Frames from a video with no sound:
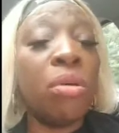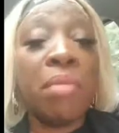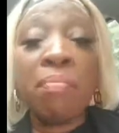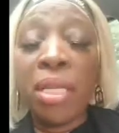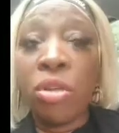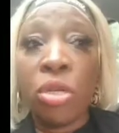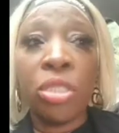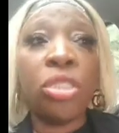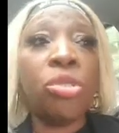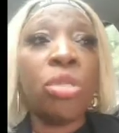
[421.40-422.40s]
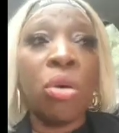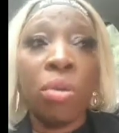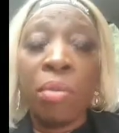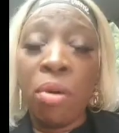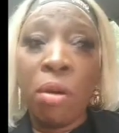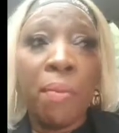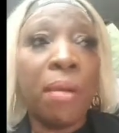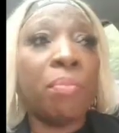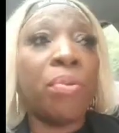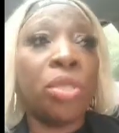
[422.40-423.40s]
me been going to studio where me book up
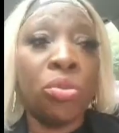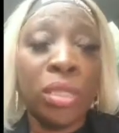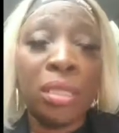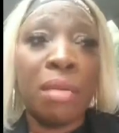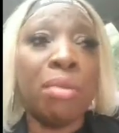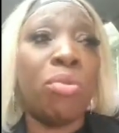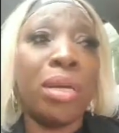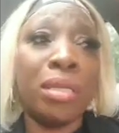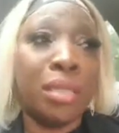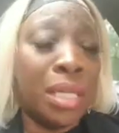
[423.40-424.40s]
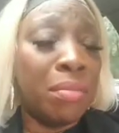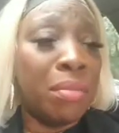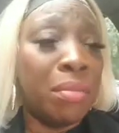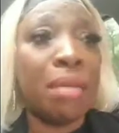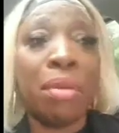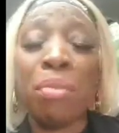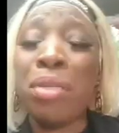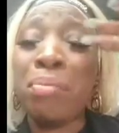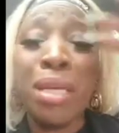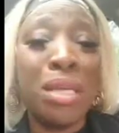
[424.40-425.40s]
on producers and people will say them like me,
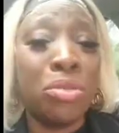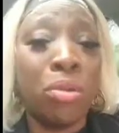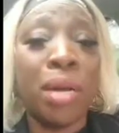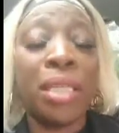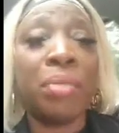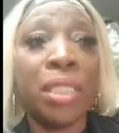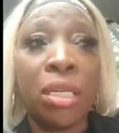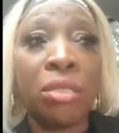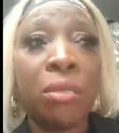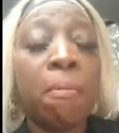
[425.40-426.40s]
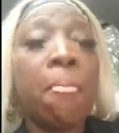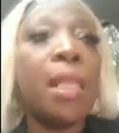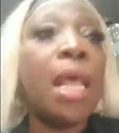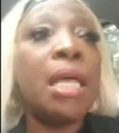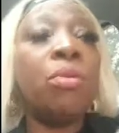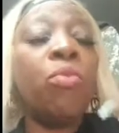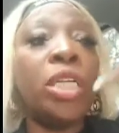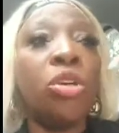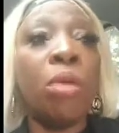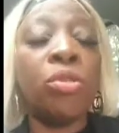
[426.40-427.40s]
but me ignore me. As me tell them, when
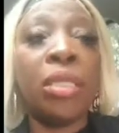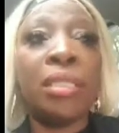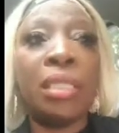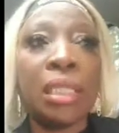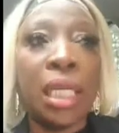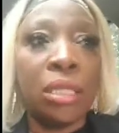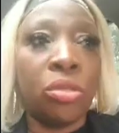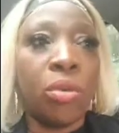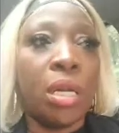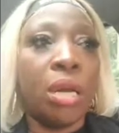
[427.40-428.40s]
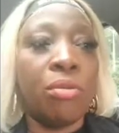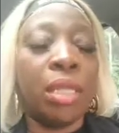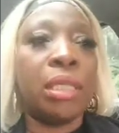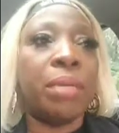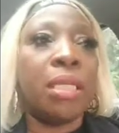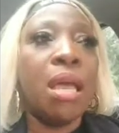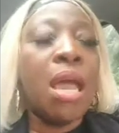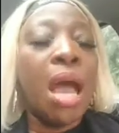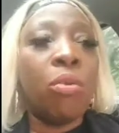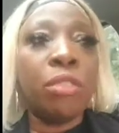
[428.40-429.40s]
it comes to the sexual harassment,
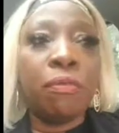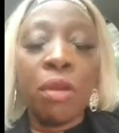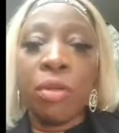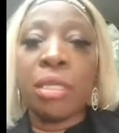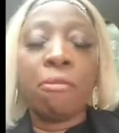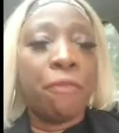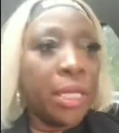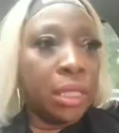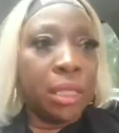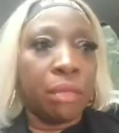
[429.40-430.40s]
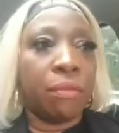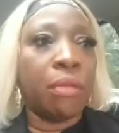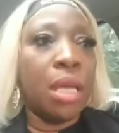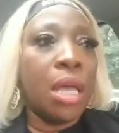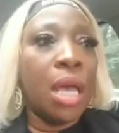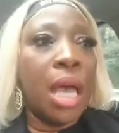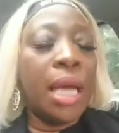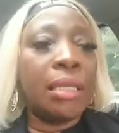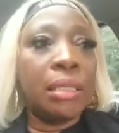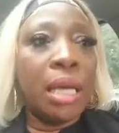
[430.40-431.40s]
I was very defensive,
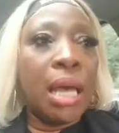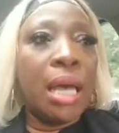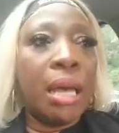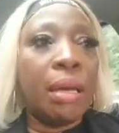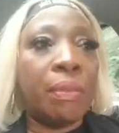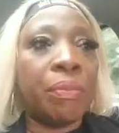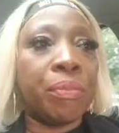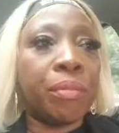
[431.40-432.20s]
and I